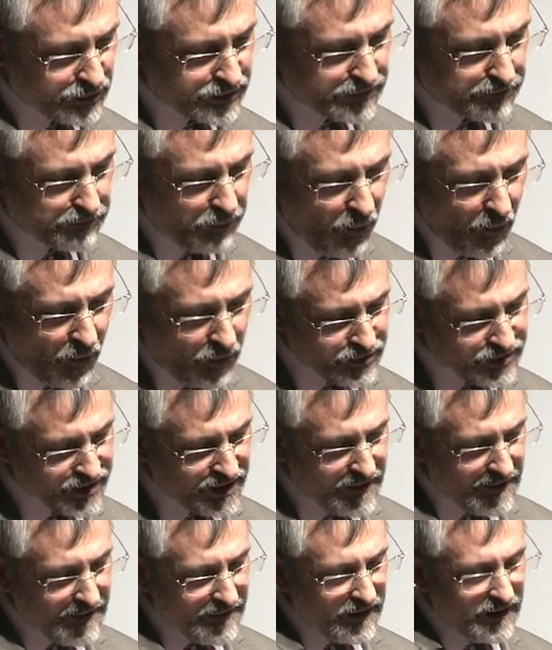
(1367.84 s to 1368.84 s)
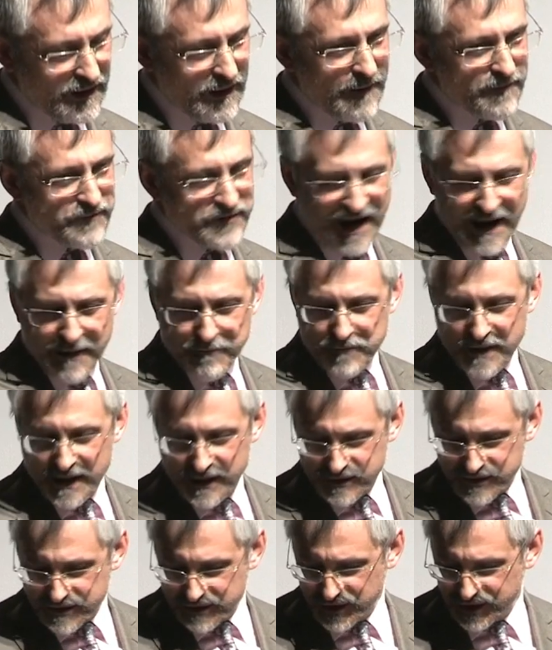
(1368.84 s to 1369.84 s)
to support. That
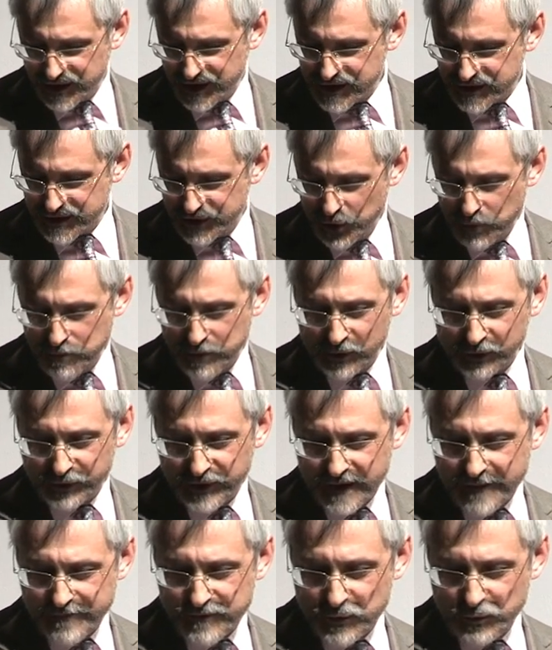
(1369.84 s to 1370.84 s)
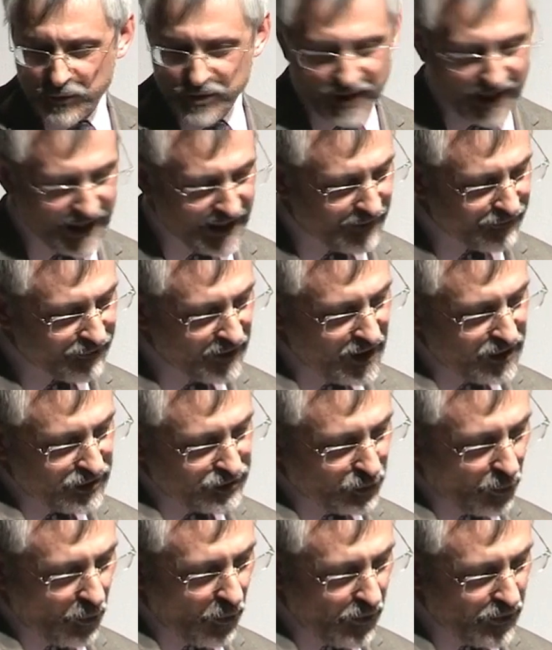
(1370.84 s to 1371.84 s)
meant that his new building would have
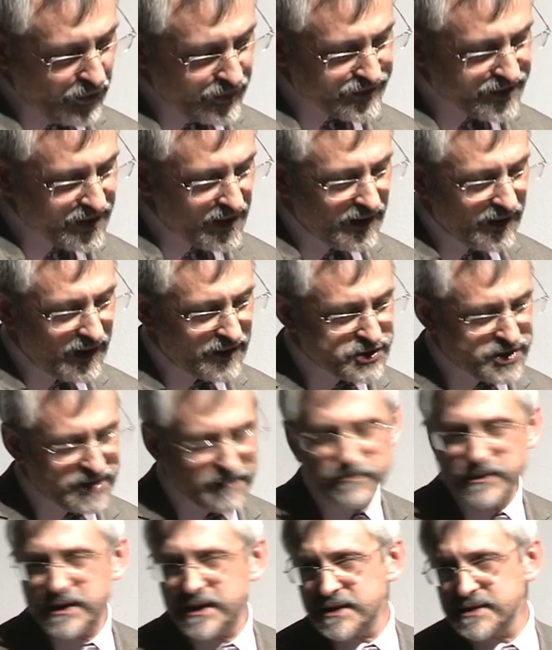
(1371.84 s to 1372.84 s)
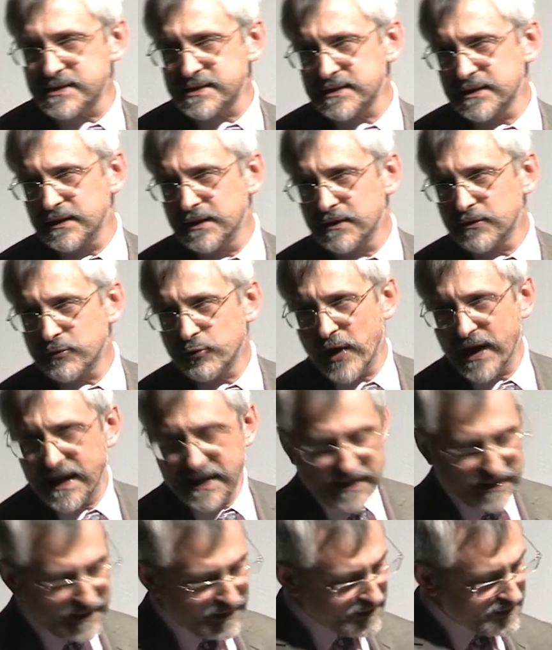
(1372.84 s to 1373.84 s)
doors, chimneys,
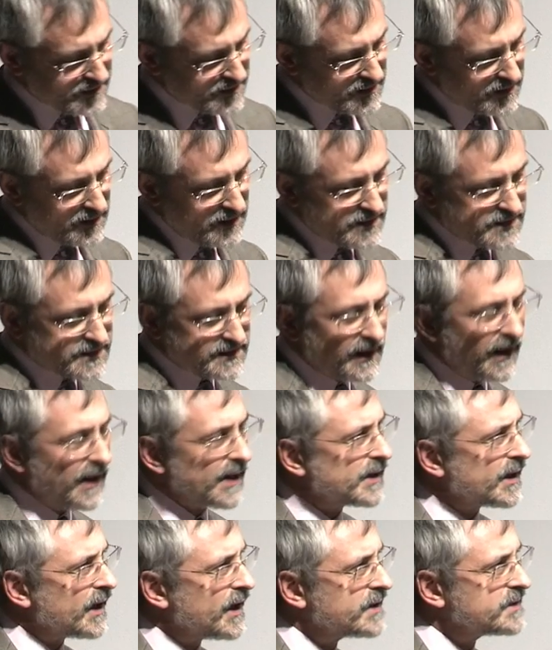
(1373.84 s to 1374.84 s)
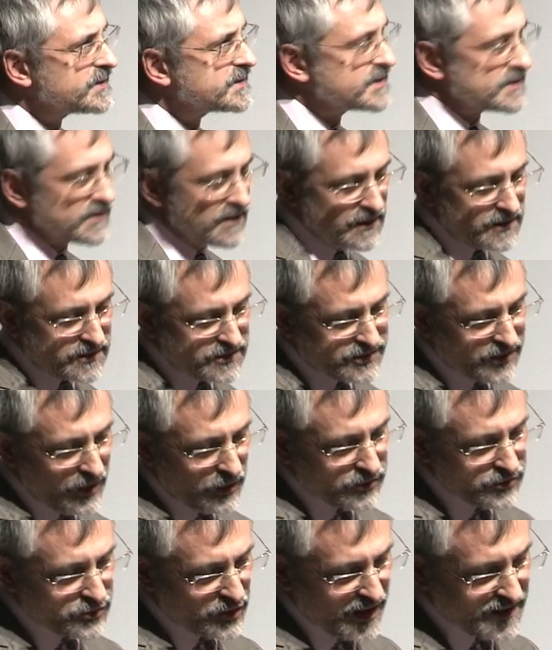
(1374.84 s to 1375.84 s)
railings, skylights,
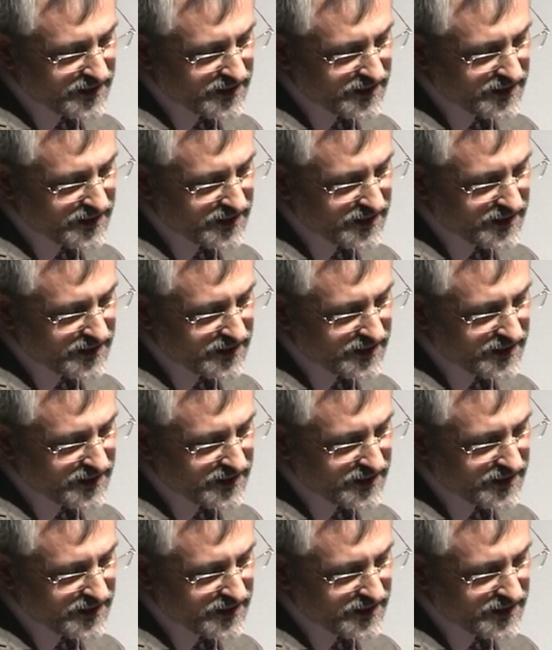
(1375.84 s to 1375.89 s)
stone